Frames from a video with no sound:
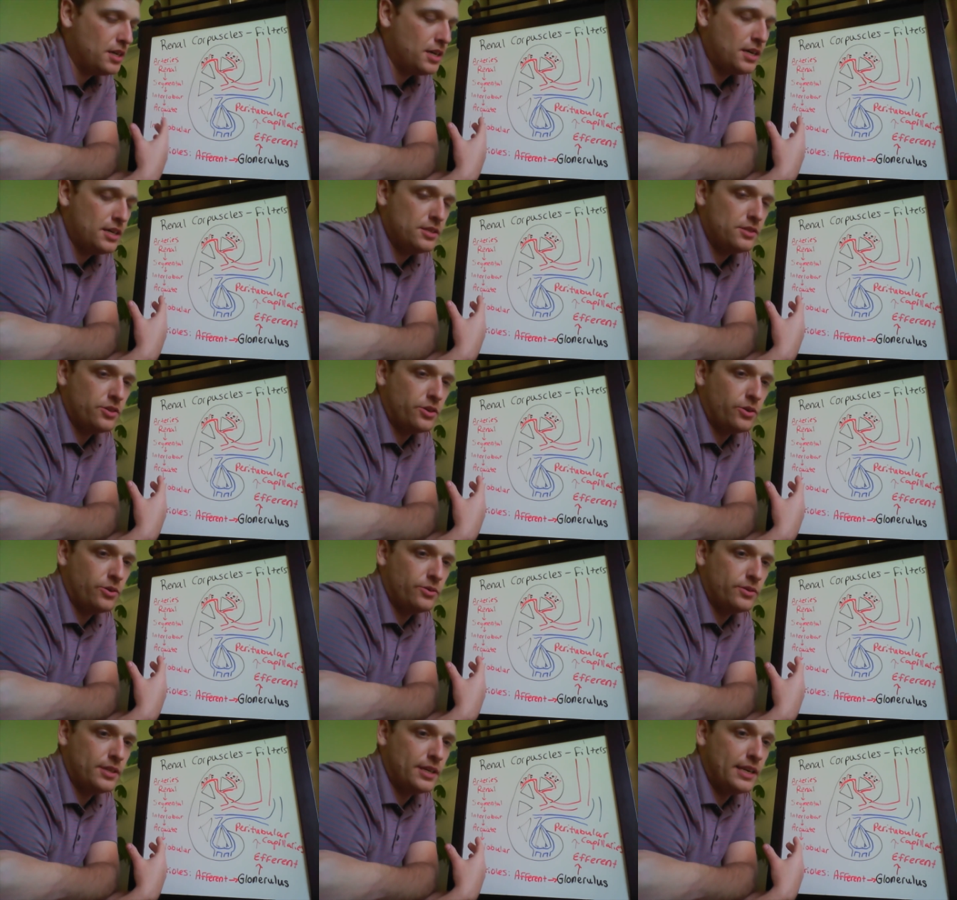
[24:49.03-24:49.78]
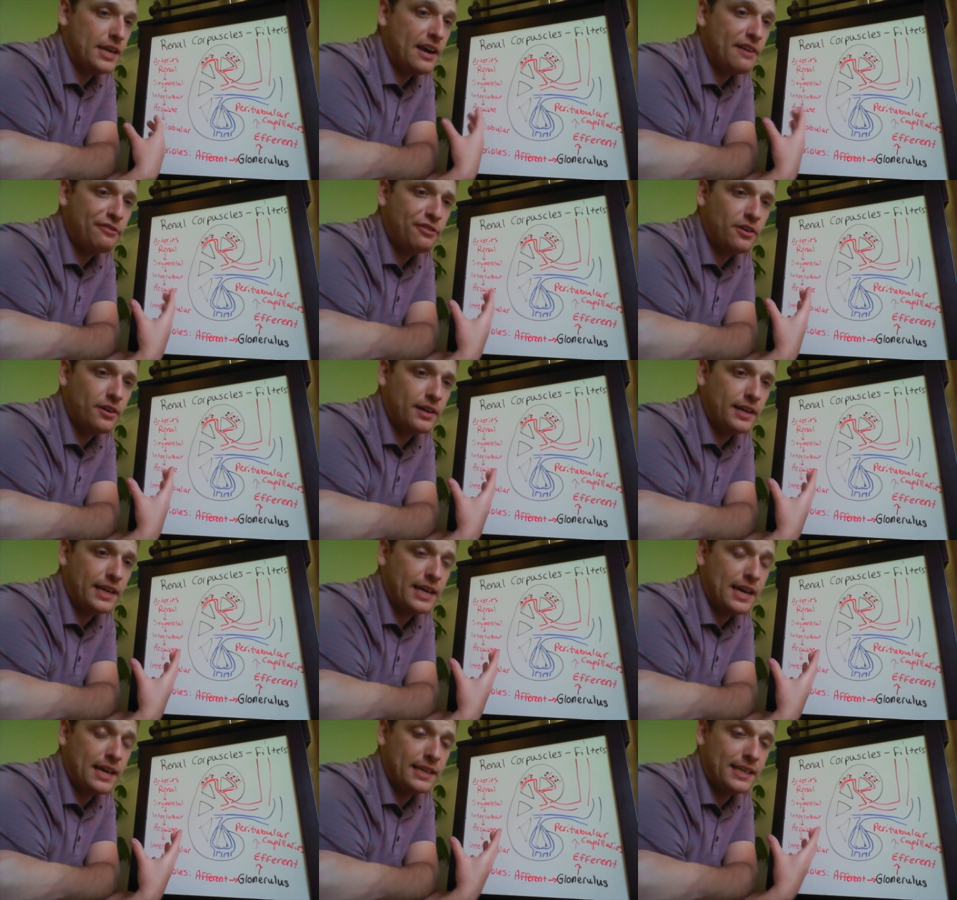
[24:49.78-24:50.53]
So the nephron,
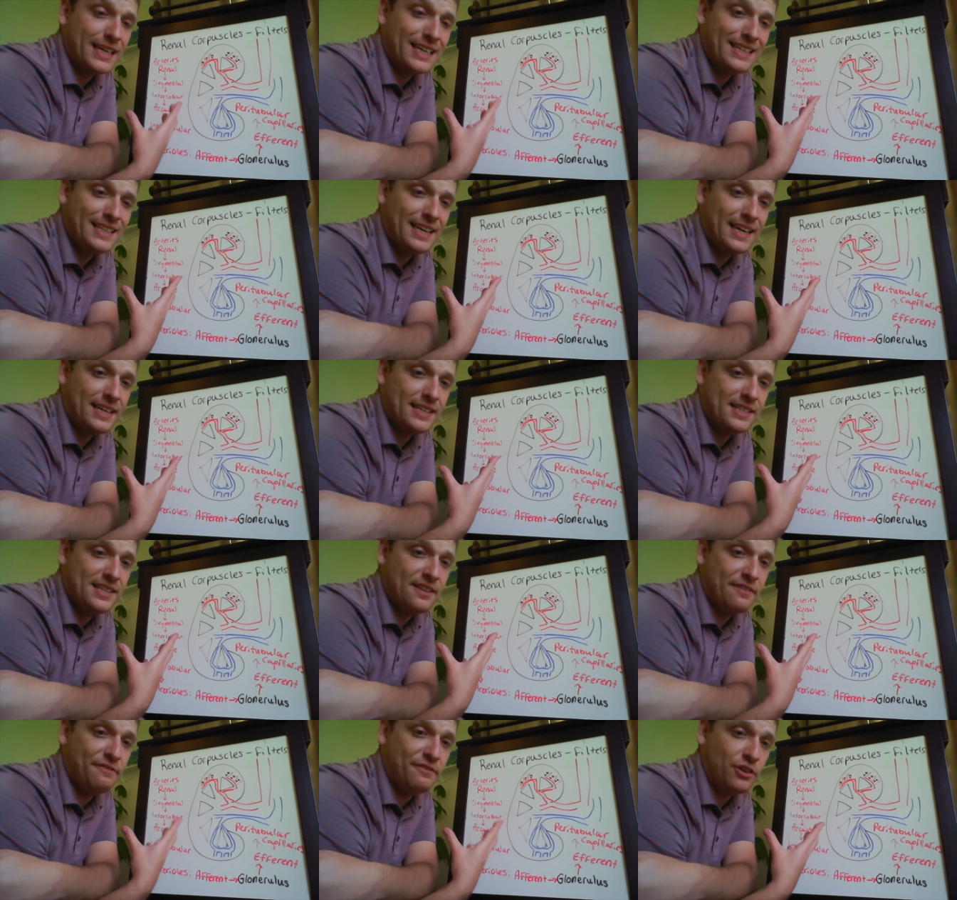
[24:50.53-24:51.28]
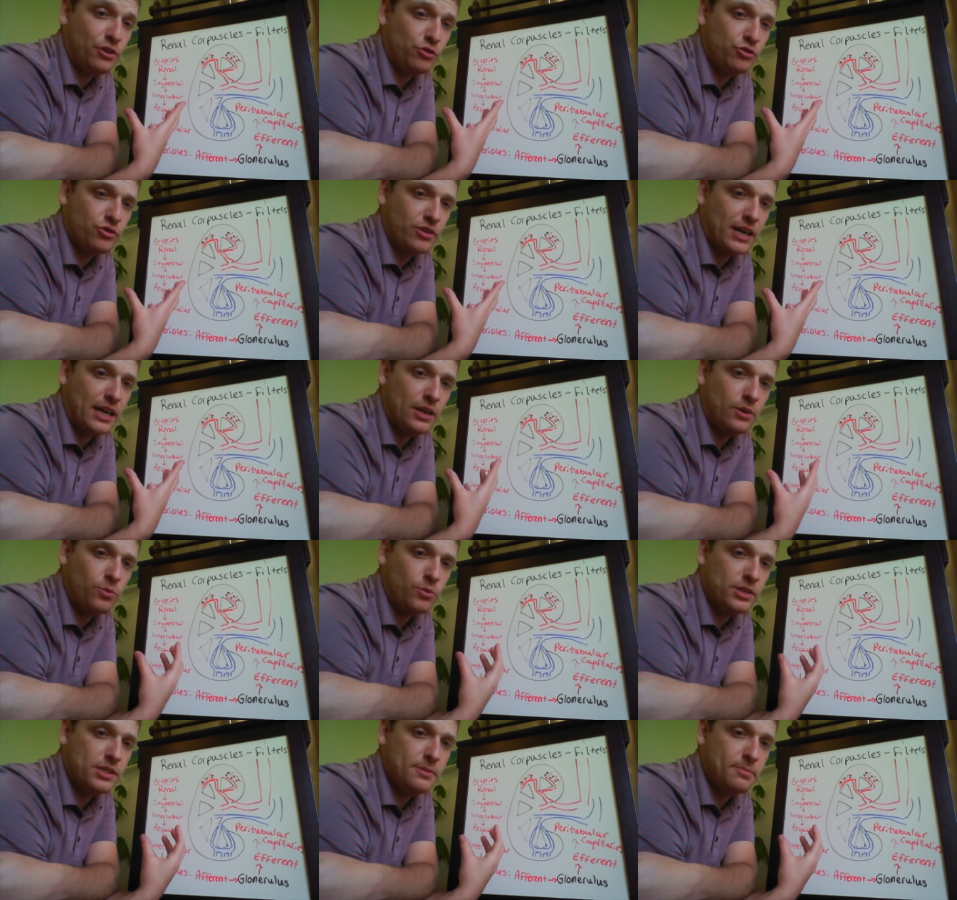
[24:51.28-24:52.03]
again, contains the filtrate,
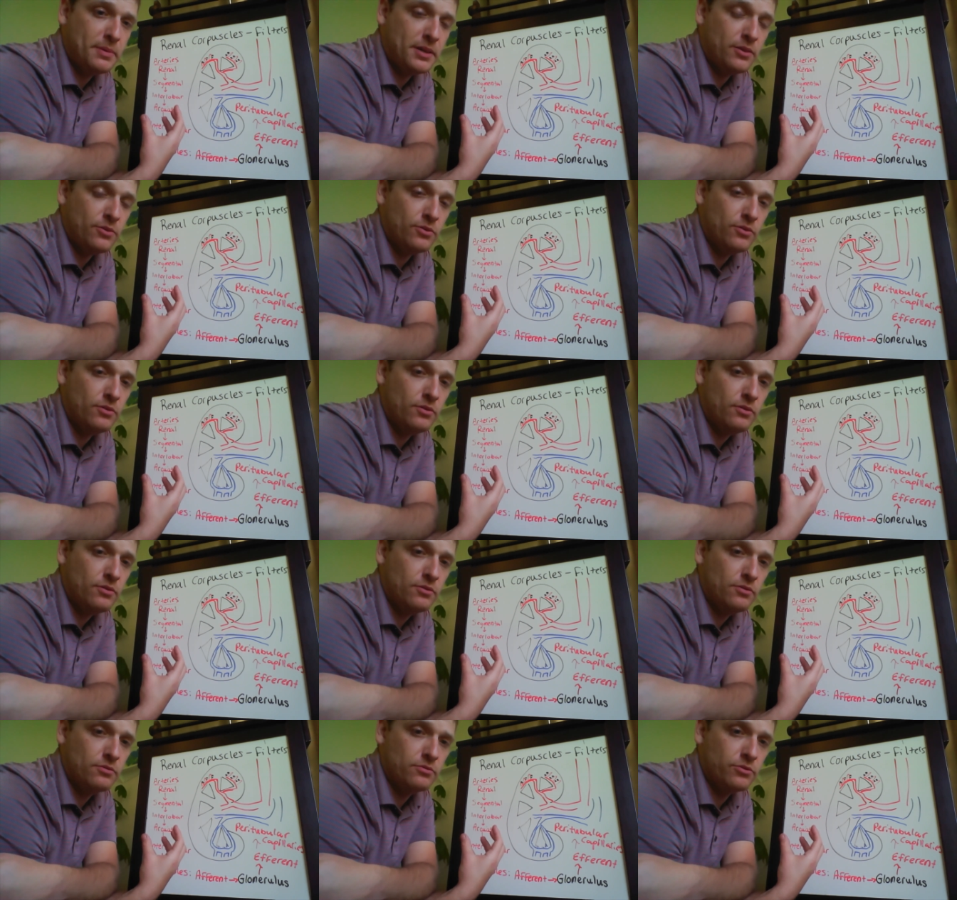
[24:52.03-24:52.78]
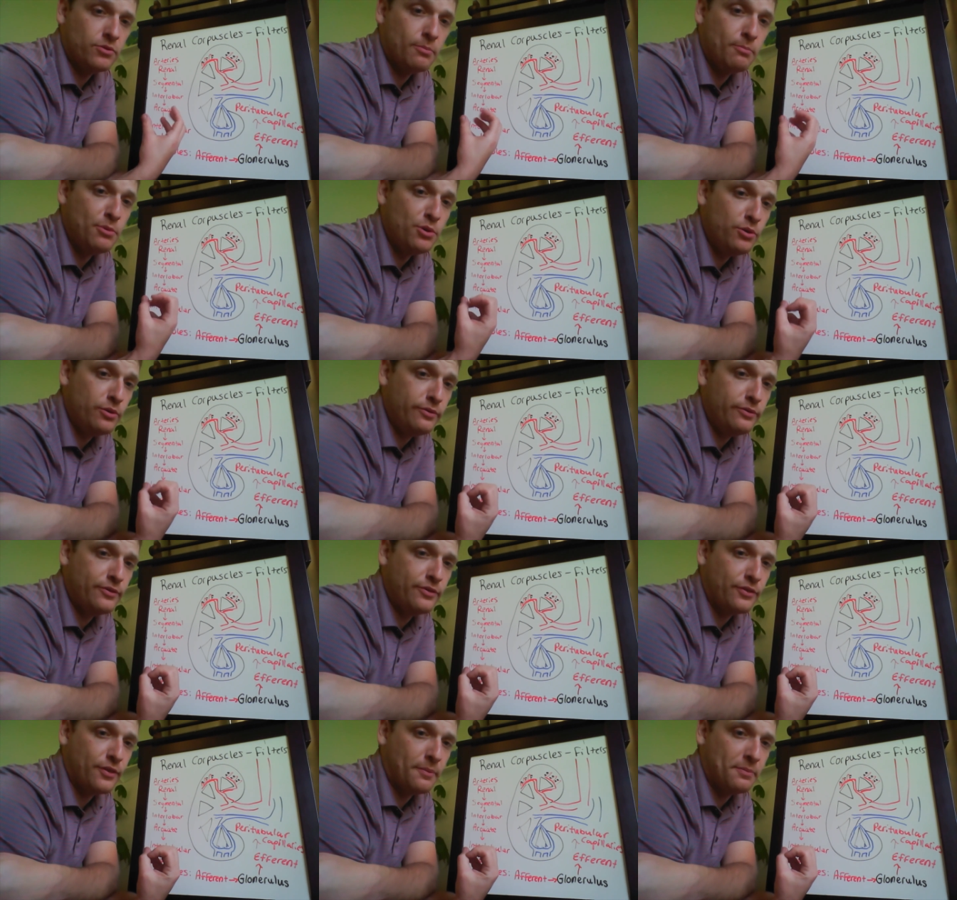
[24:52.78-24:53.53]
what's been
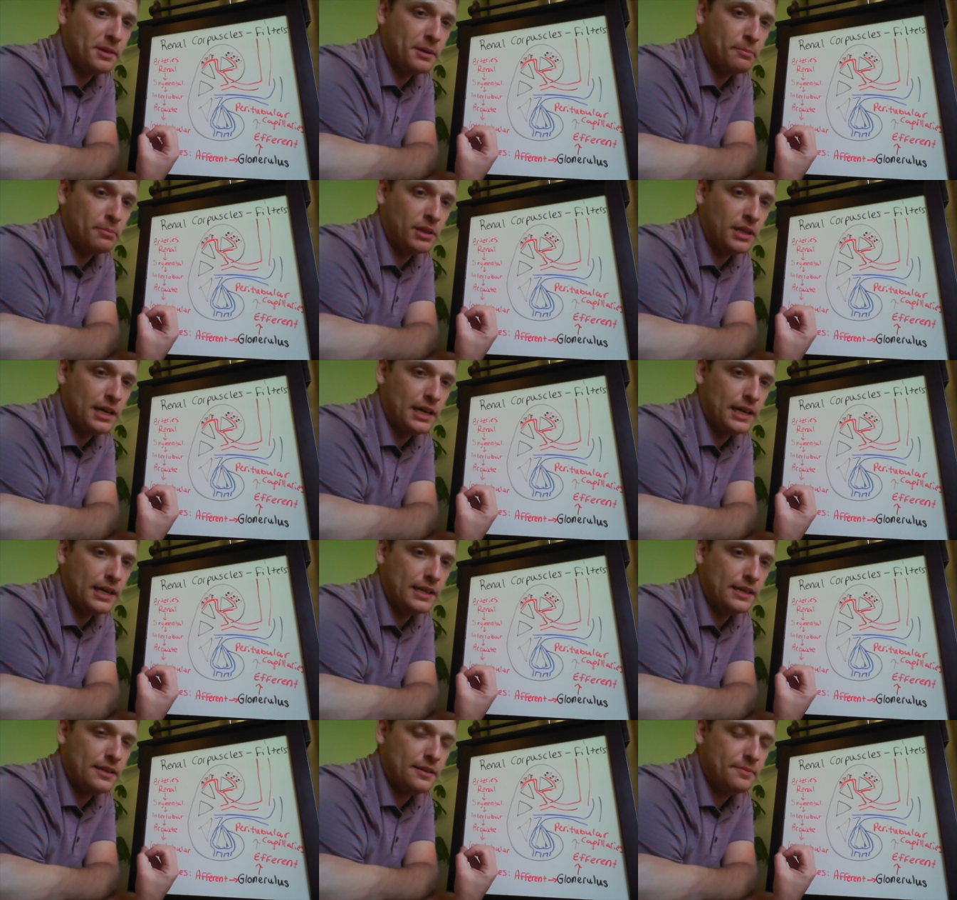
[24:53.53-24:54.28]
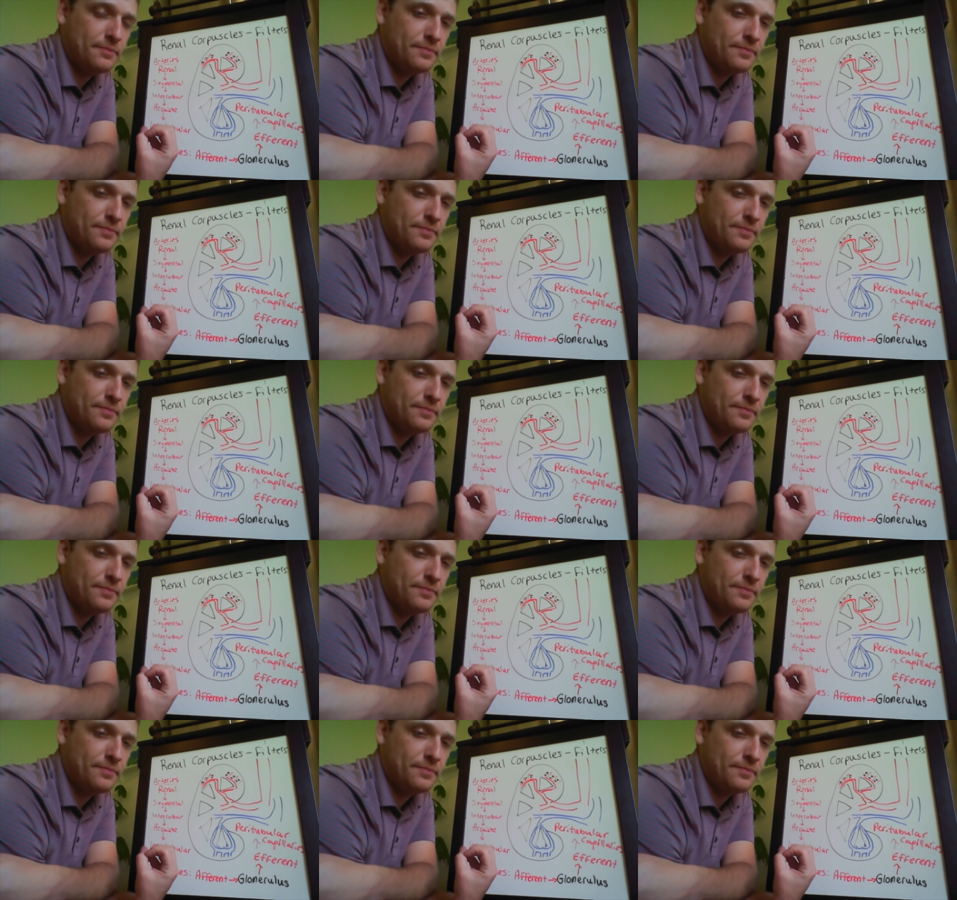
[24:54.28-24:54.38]
removed from the blood.